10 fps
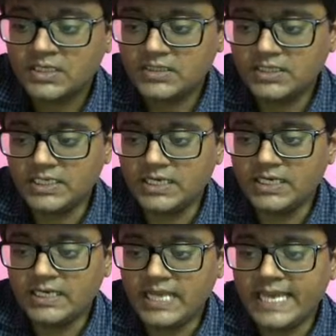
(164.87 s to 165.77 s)
the
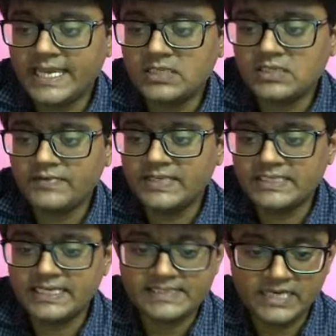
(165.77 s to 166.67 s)
angles of
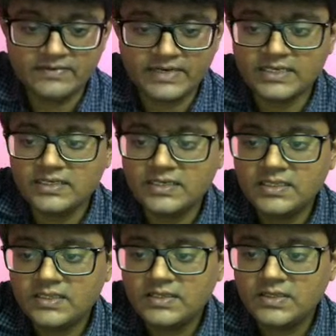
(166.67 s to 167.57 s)
incidence I1
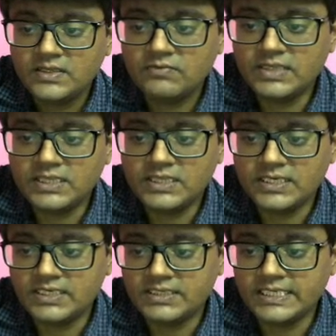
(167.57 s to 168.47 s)
with
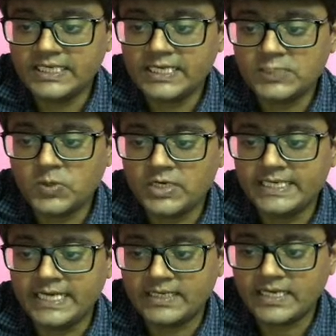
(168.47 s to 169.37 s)
the
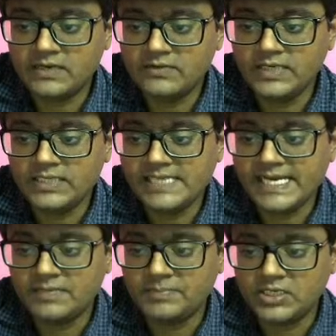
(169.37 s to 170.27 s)
corresponding delta, we will see
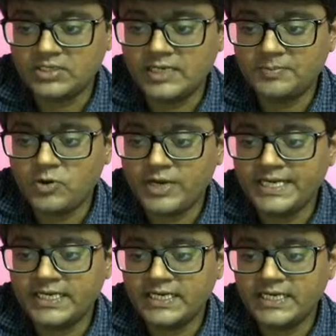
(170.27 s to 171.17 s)
at a particular
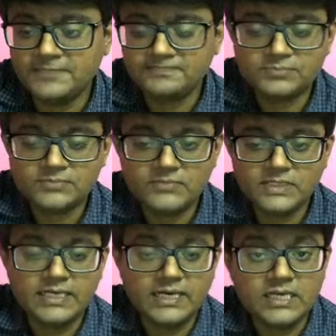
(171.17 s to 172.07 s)
point the
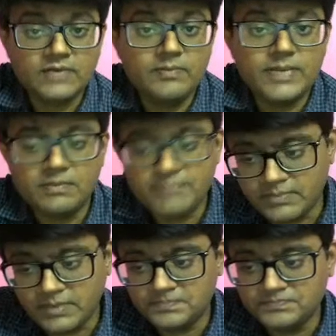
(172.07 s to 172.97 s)
delta will become
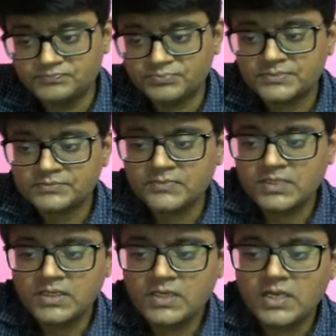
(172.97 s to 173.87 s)
minimum.
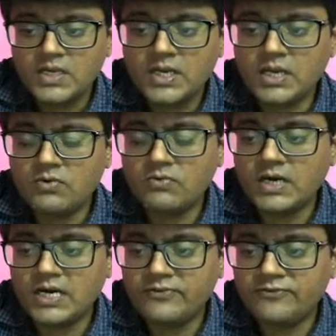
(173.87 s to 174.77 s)

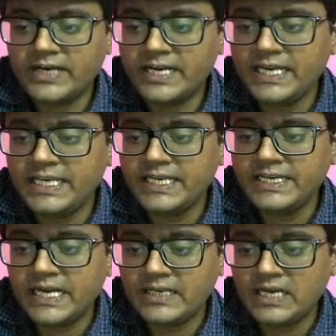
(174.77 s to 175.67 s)
Now for any
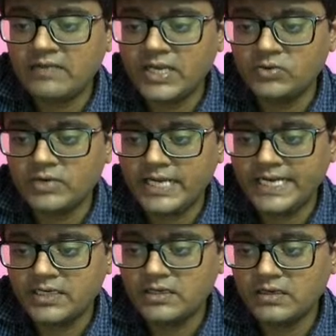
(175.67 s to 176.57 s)
delta value,
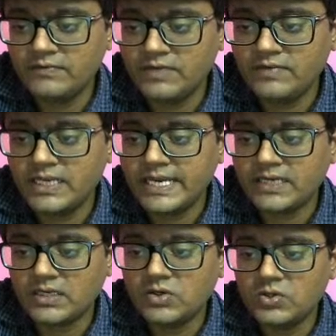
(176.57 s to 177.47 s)
right, we will
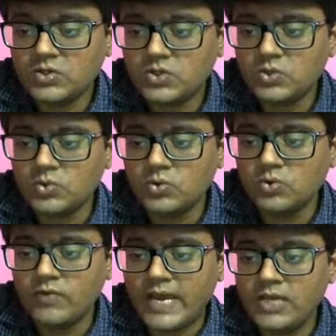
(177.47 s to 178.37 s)
get
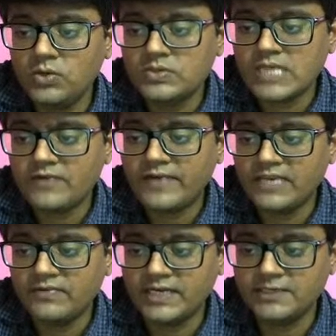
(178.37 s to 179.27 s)
two values of
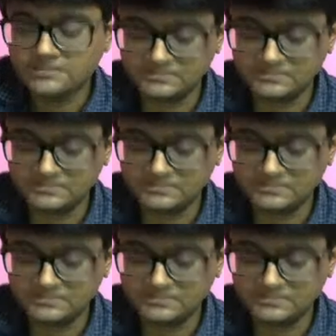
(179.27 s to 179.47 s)
I1.